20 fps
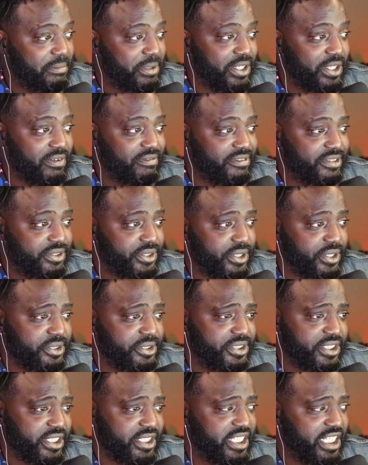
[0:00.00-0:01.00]
He
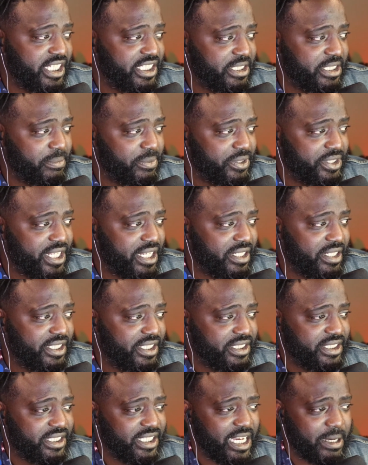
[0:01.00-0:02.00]
overthrows their kingdom without
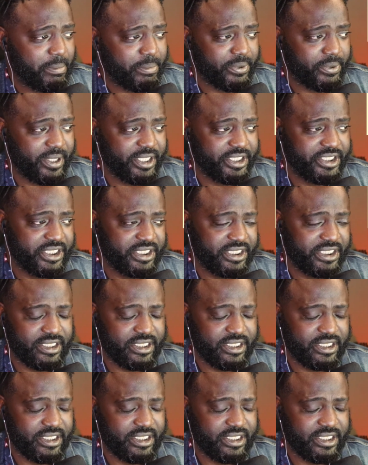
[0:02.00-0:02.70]
lengthy operations